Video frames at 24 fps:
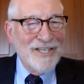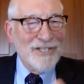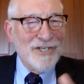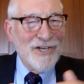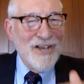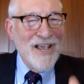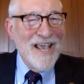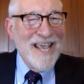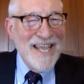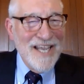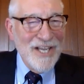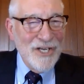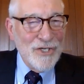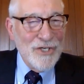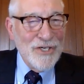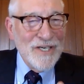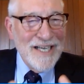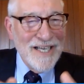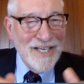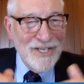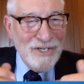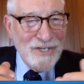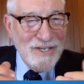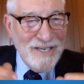Change
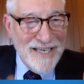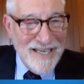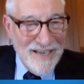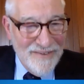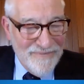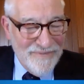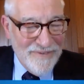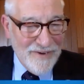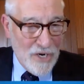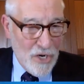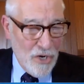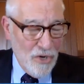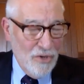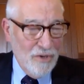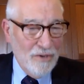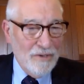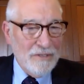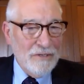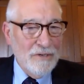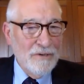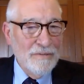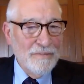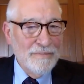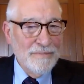is
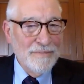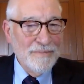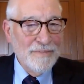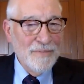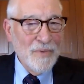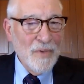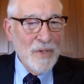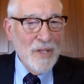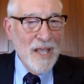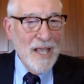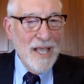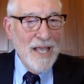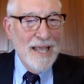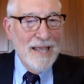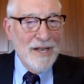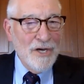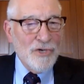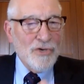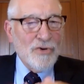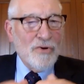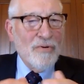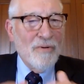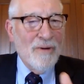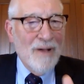difficult.
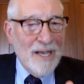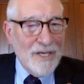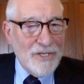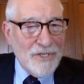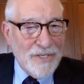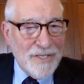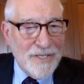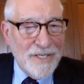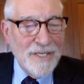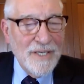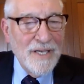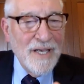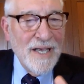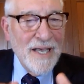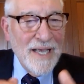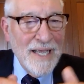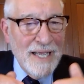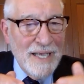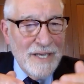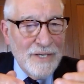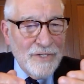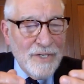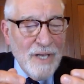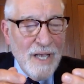Trust
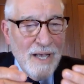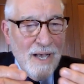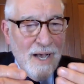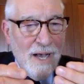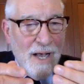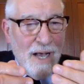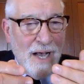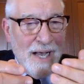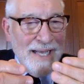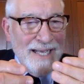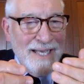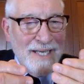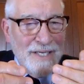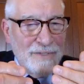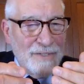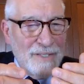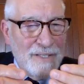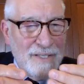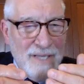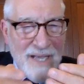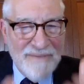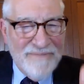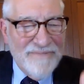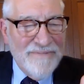is
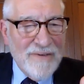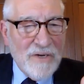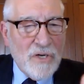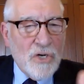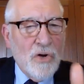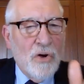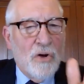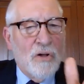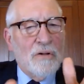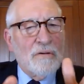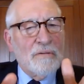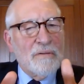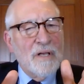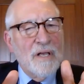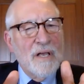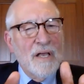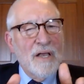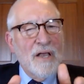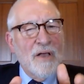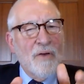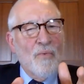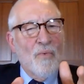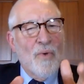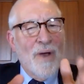difficult
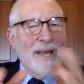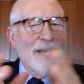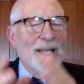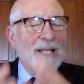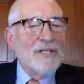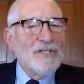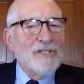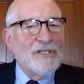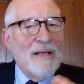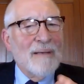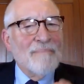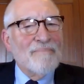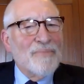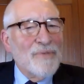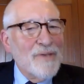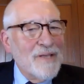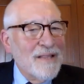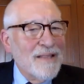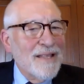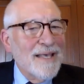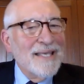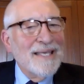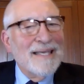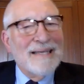when it's
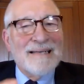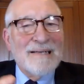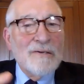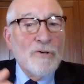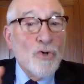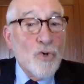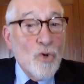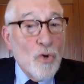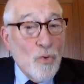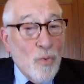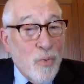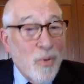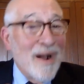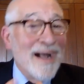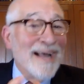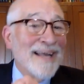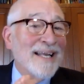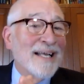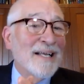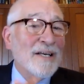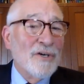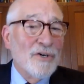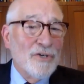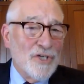something that you don't
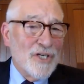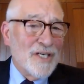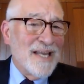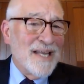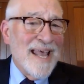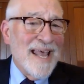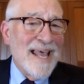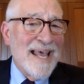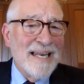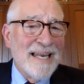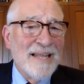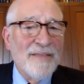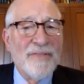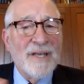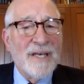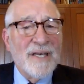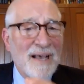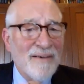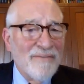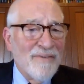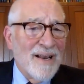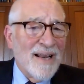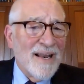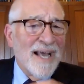quite understand. And the
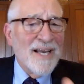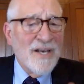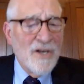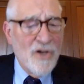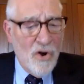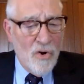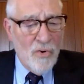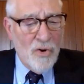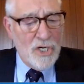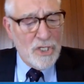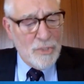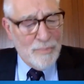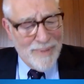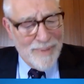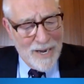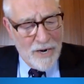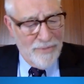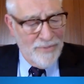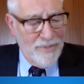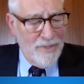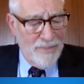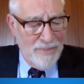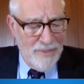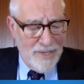devil I know is
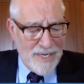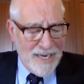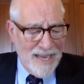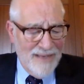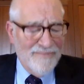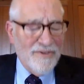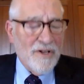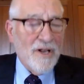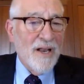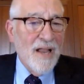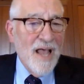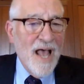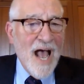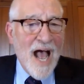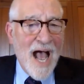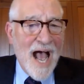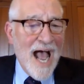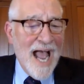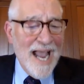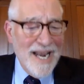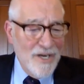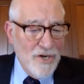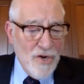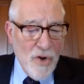better than the devil
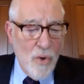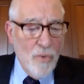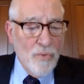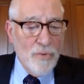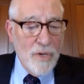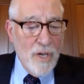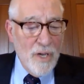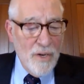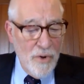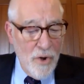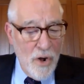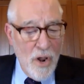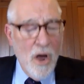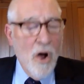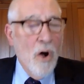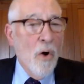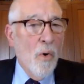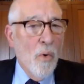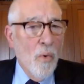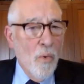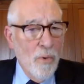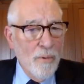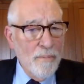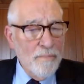I don't
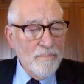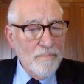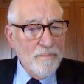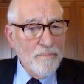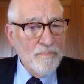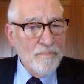know.